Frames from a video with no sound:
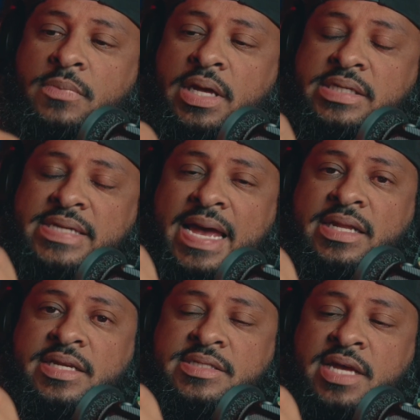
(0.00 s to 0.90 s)

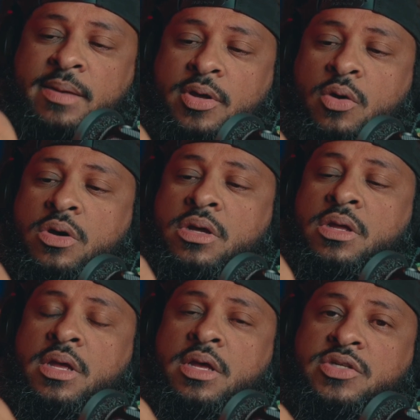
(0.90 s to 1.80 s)
Exactly the same yoke.
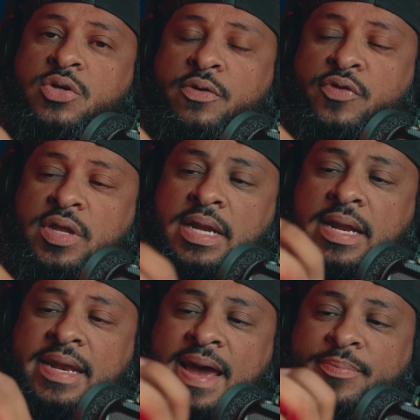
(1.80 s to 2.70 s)
So if you need an
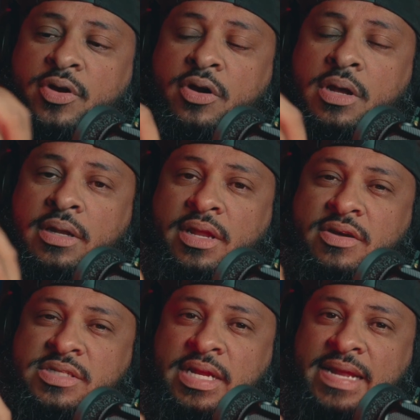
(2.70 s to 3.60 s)
adapter,
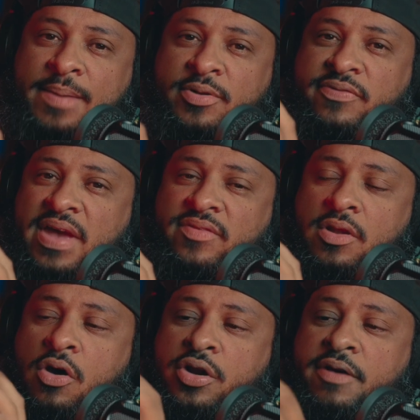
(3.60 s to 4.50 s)
there's an adapter. If you have
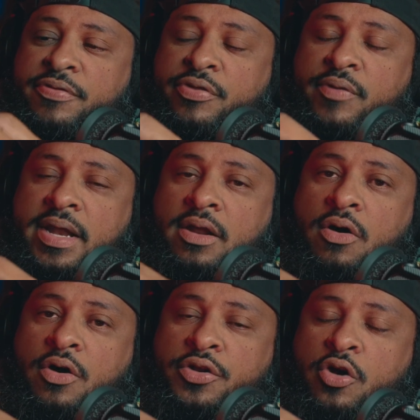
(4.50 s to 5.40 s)
long enough thread
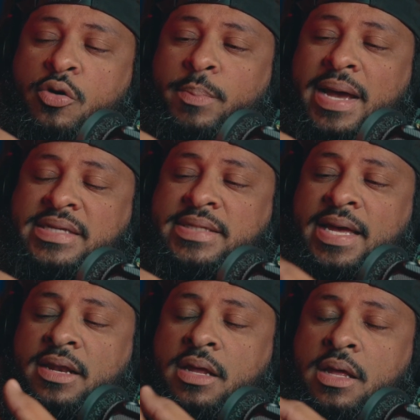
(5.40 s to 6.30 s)
on your mic
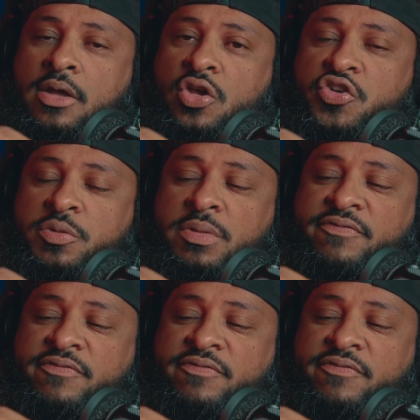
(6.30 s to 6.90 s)
stand, you should be